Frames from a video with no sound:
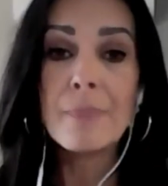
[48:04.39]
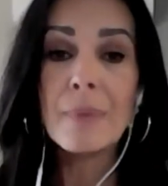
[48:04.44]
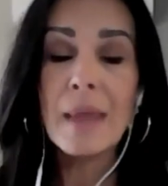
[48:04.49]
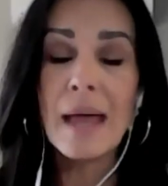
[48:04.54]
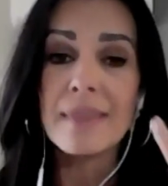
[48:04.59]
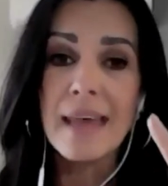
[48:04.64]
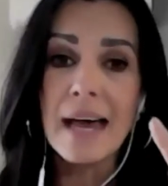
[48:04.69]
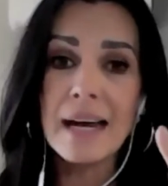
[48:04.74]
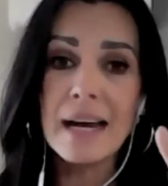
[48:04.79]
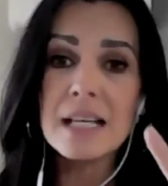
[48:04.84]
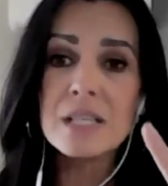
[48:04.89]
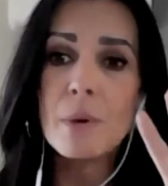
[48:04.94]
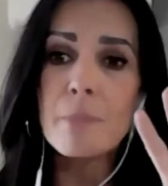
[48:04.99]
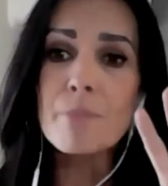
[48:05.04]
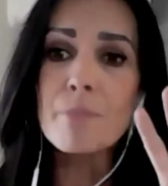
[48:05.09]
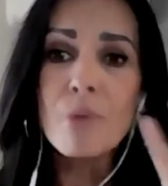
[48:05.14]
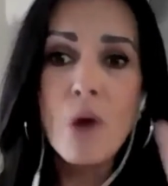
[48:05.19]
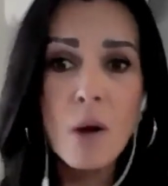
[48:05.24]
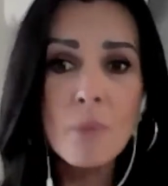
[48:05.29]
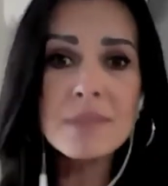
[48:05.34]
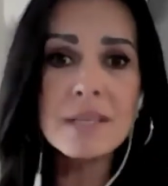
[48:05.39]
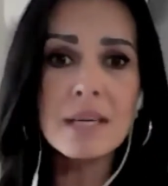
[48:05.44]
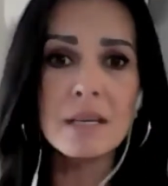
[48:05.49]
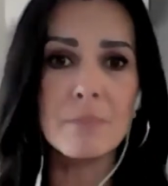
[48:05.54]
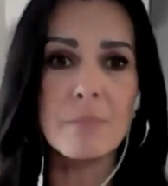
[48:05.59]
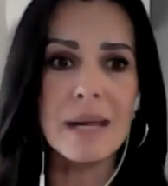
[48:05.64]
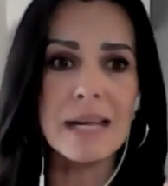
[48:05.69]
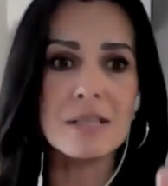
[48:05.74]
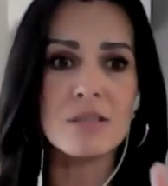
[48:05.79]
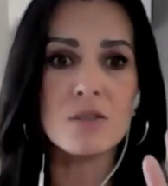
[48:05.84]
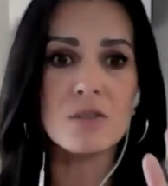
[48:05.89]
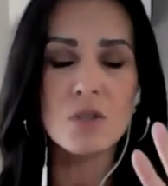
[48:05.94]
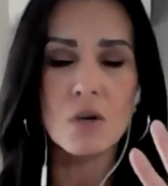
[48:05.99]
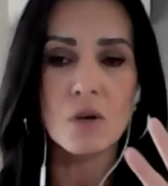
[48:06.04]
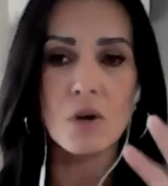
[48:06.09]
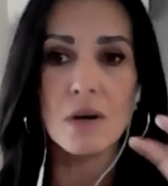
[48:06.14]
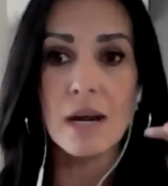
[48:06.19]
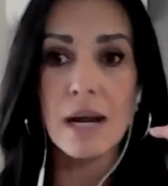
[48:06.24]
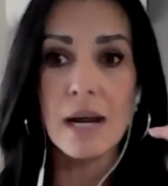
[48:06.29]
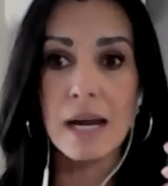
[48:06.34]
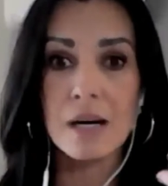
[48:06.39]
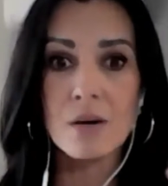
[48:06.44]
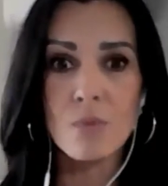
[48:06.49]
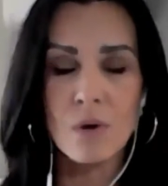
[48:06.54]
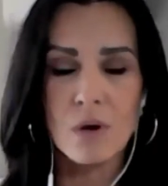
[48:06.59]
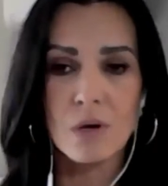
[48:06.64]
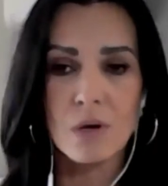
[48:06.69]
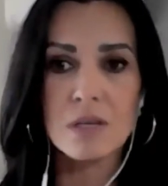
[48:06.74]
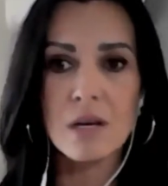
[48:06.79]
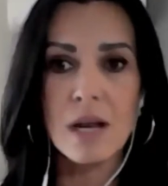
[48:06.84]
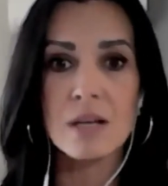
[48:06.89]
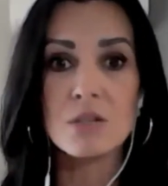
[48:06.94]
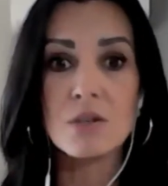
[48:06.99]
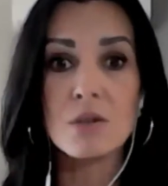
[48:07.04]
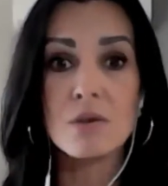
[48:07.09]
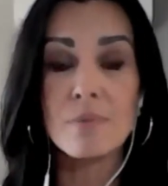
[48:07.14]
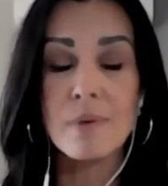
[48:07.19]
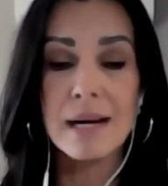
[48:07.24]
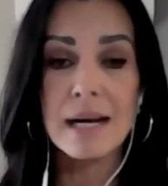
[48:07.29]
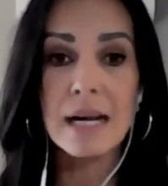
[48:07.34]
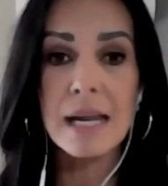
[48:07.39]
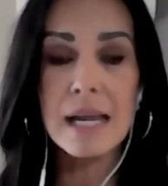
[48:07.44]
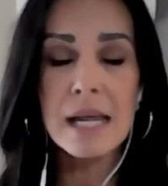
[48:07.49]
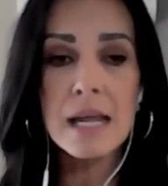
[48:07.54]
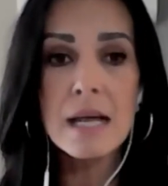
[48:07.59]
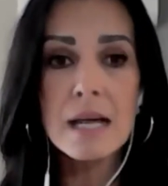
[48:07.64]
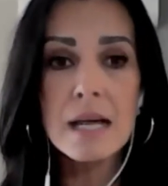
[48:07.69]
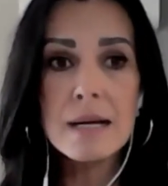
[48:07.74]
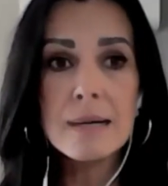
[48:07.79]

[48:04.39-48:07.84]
And that is what prompted me to turn inward and to really